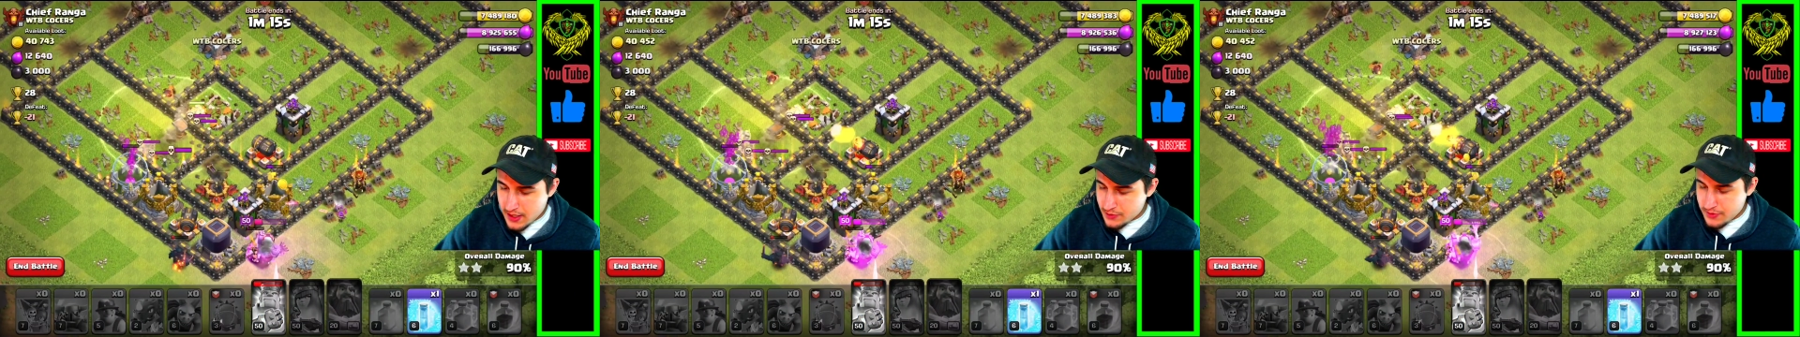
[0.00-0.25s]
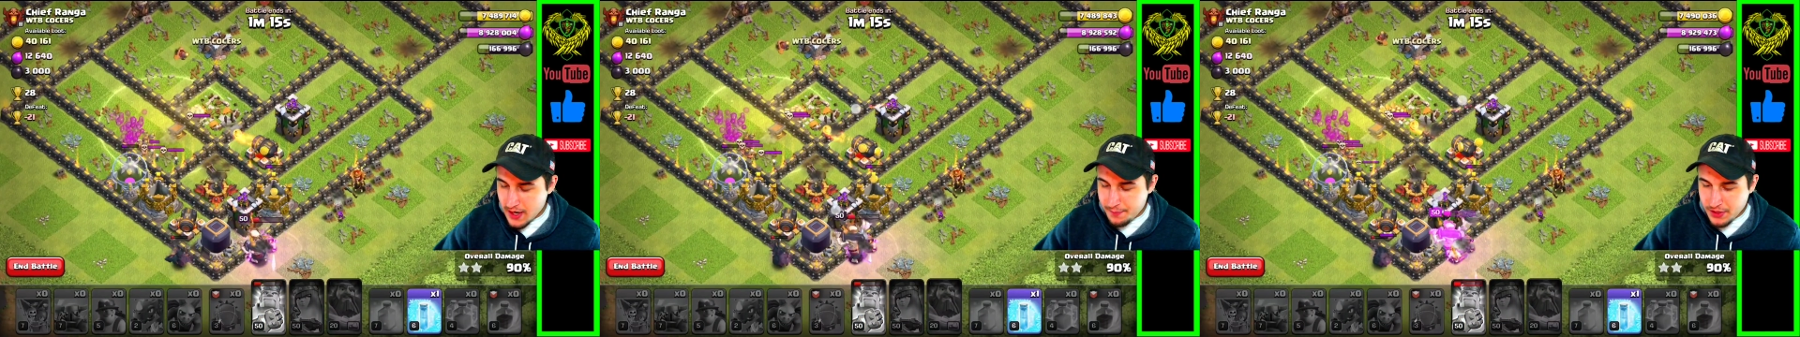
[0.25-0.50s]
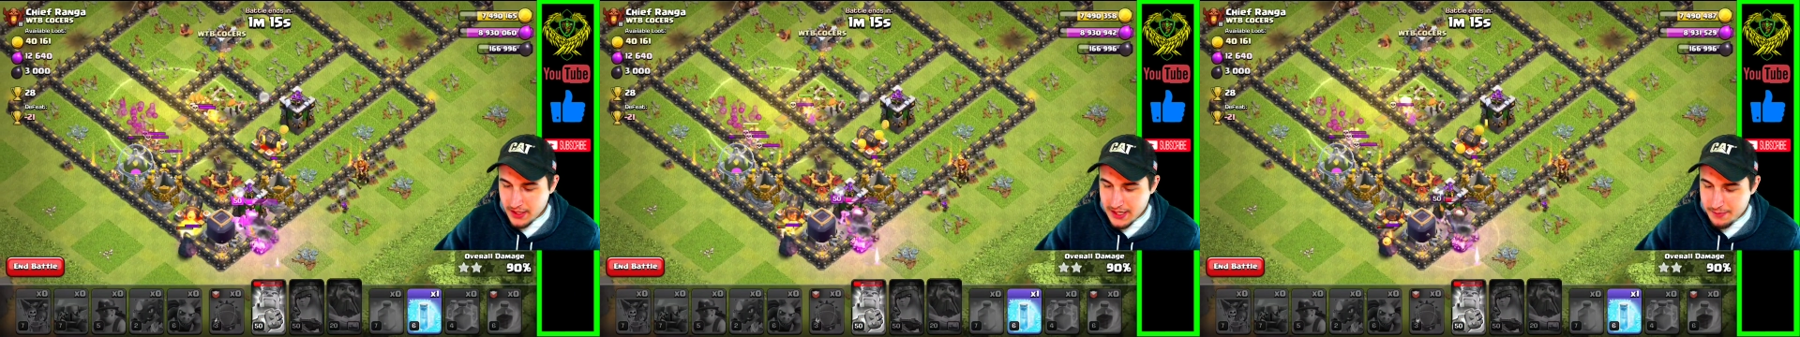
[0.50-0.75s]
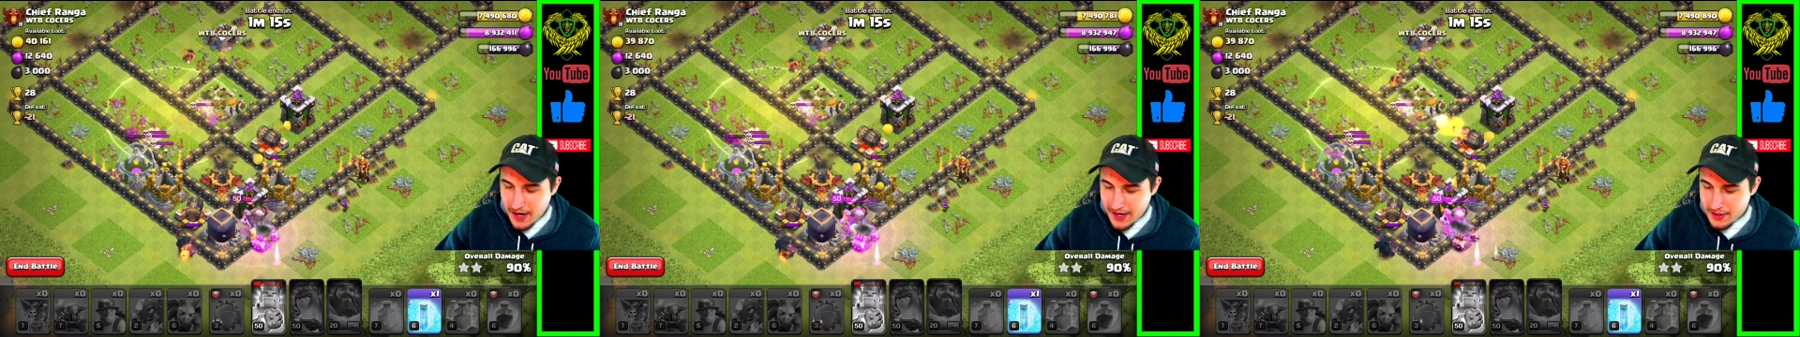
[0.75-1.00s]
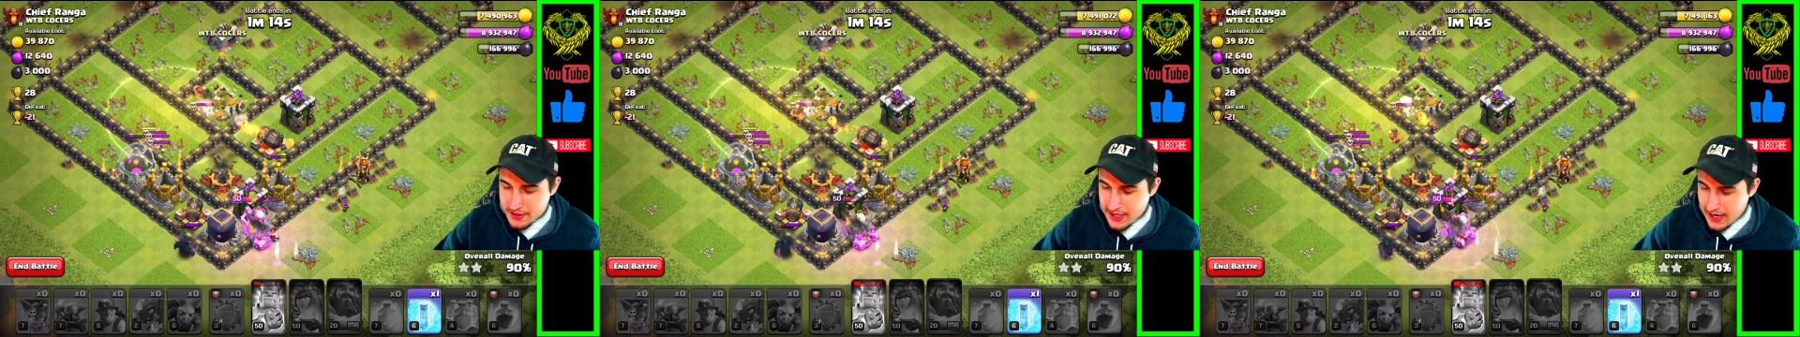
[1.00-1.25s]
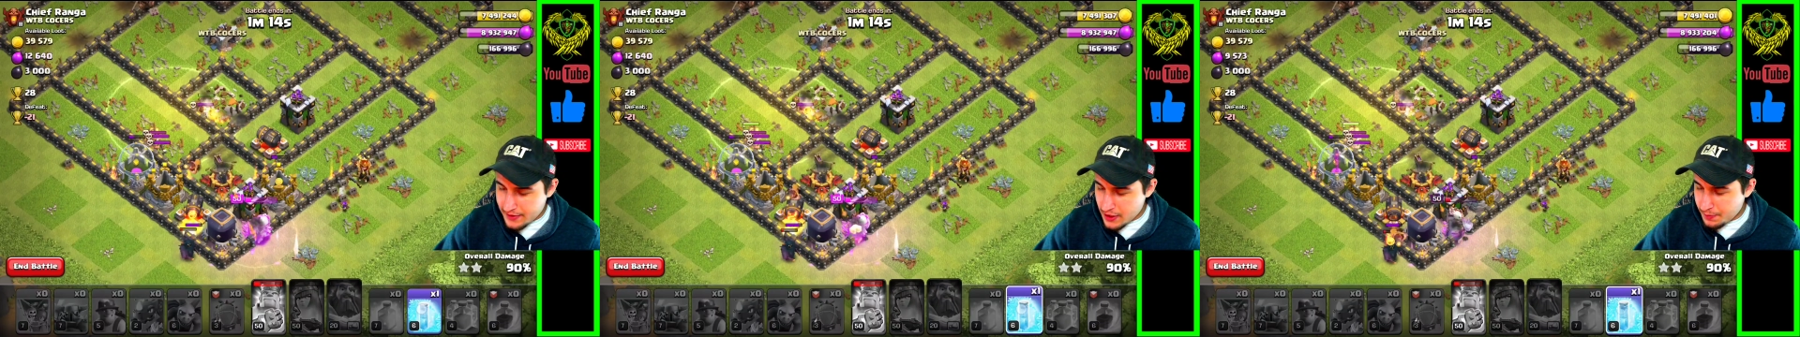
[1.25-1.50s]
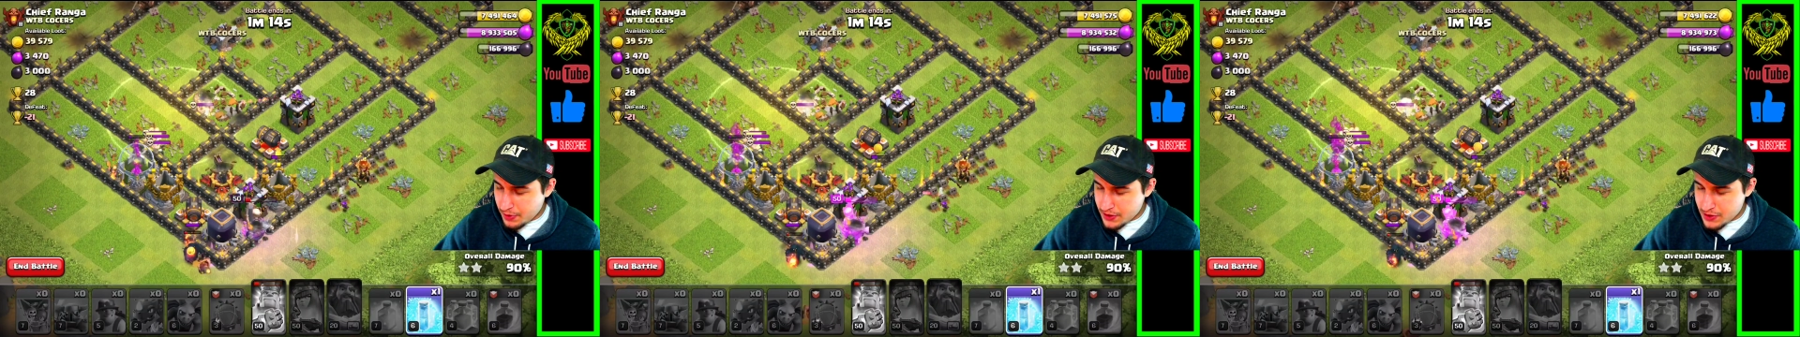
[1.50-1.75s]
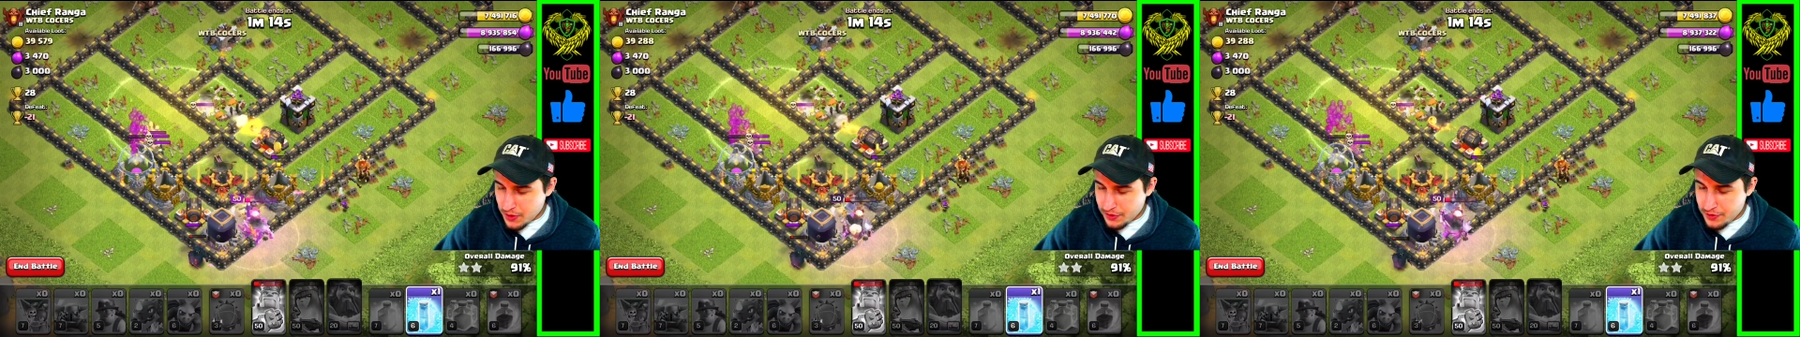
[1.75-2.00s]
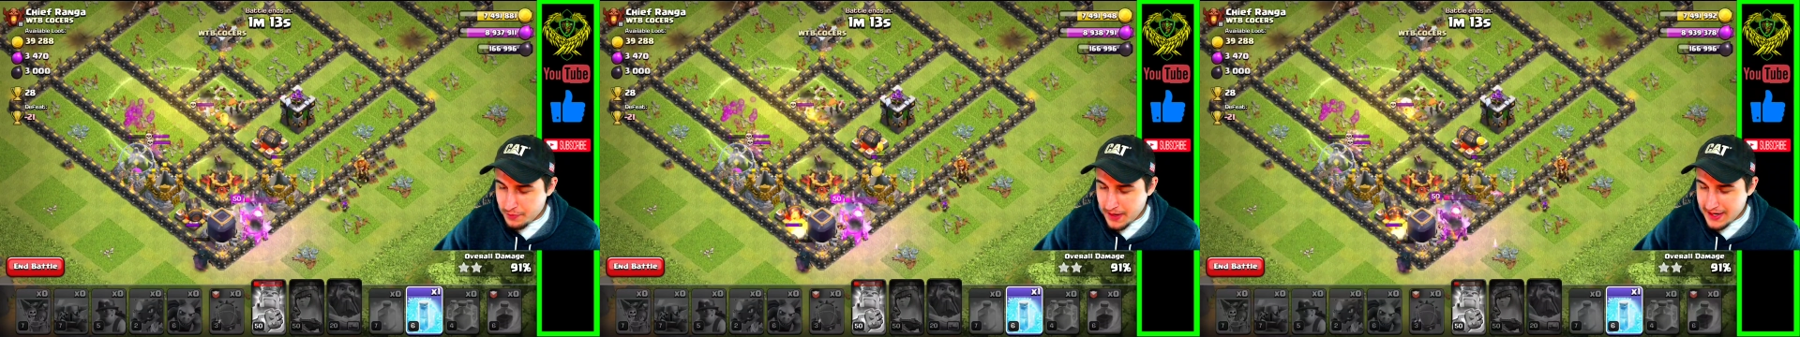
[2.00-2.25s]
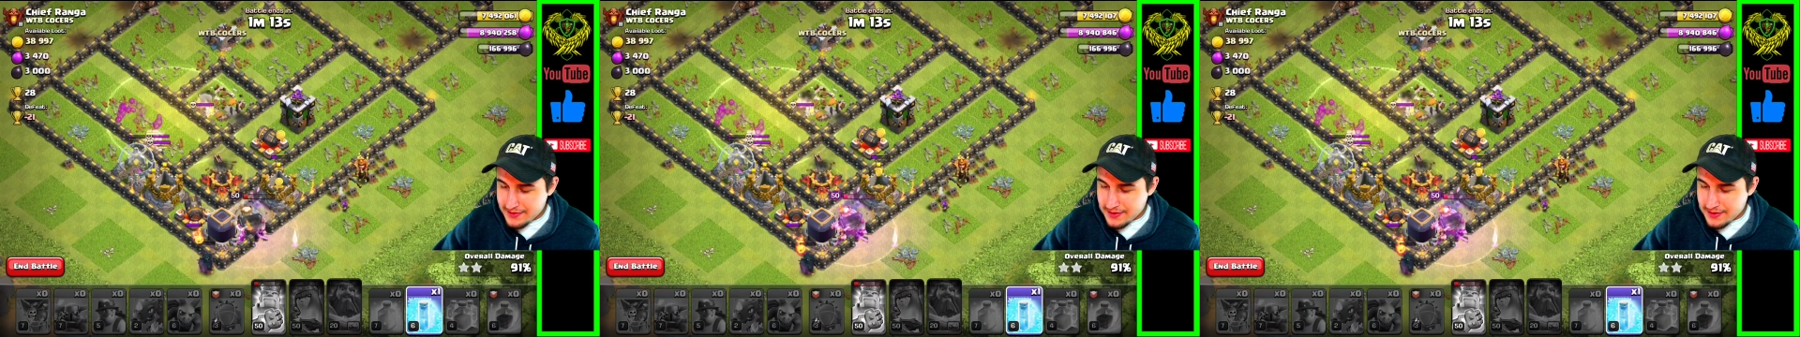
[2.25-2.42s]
So we got plenty of miners down here pushing their way through the base.